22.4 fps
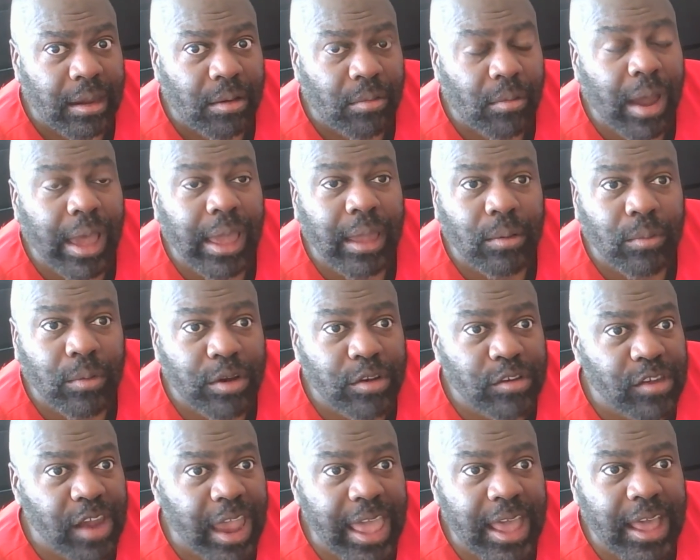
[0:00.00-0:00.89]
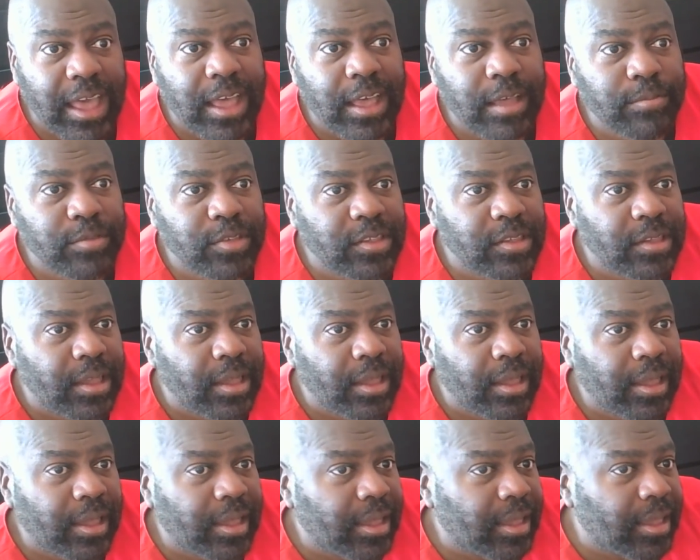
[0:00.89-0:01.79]
right? Where Jacobs
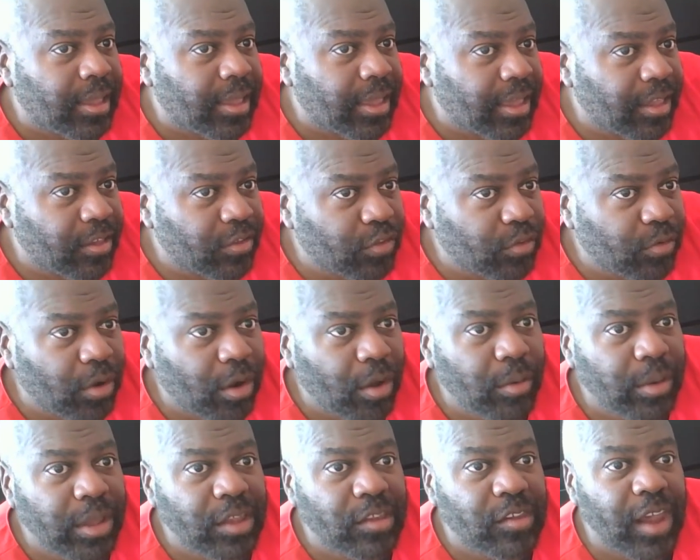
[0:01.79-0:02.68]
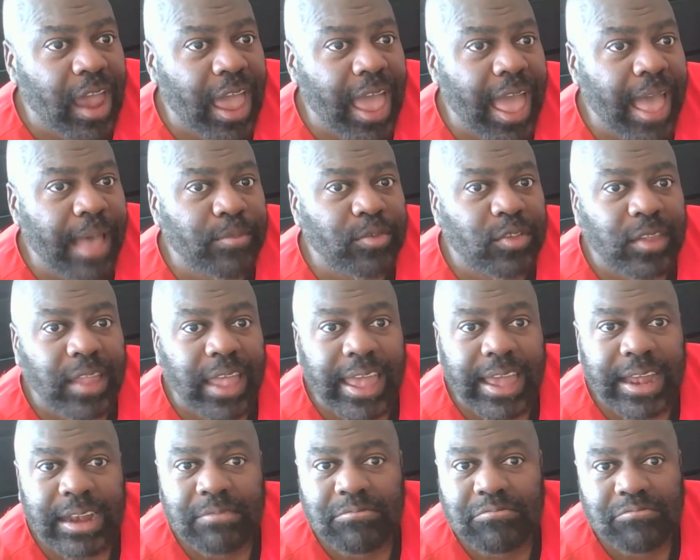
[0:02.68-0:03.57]
is throwing jabs
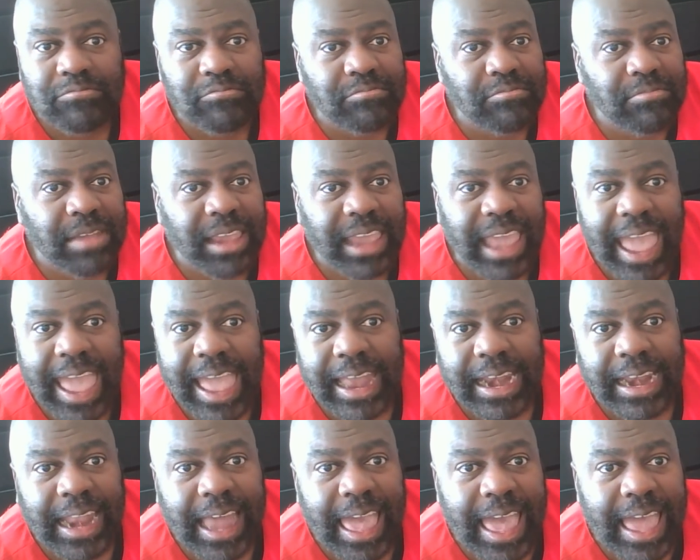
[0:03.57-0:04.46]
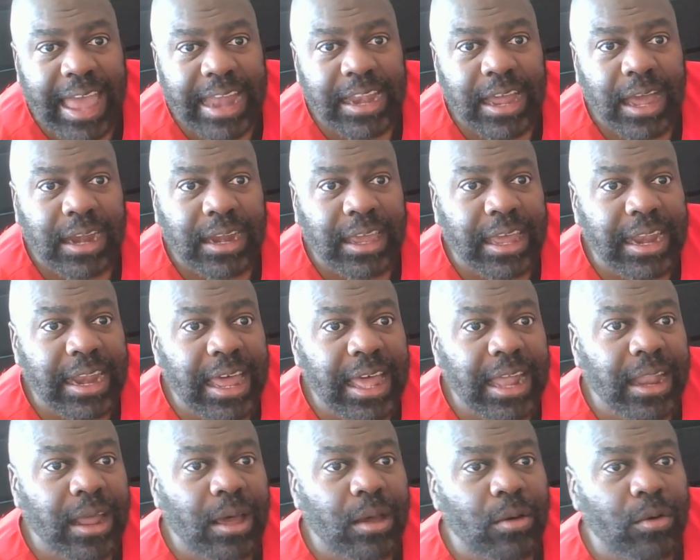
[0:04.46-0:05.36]
that can't land on
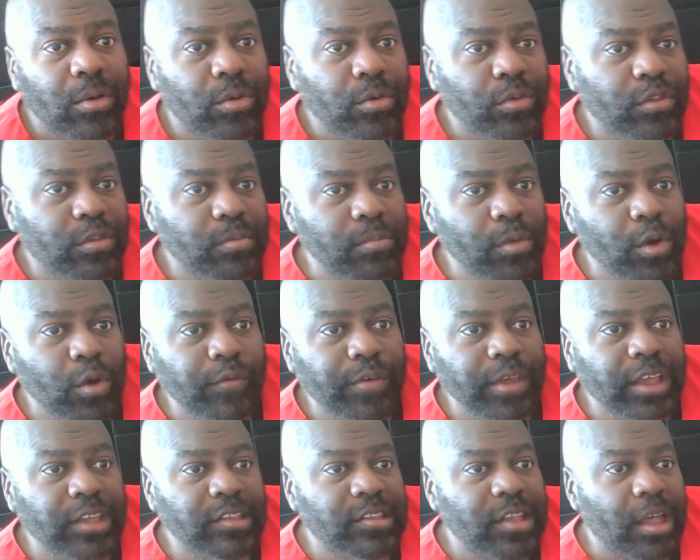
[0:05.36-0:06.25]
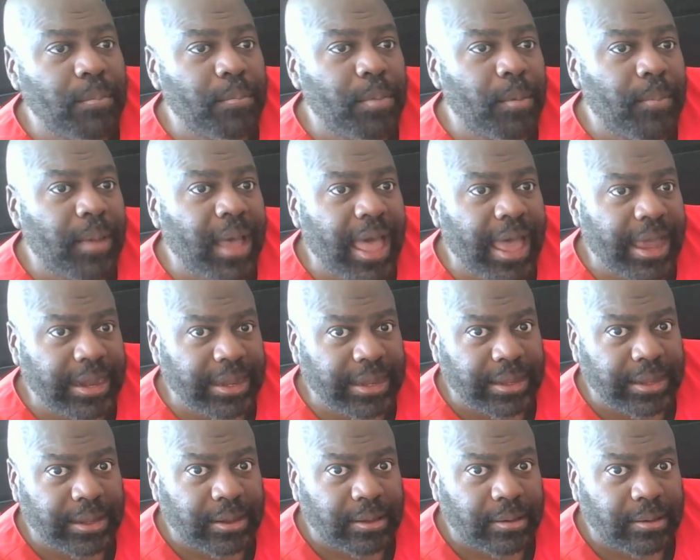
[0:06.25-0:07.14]
Canelo, who's moving his upper body.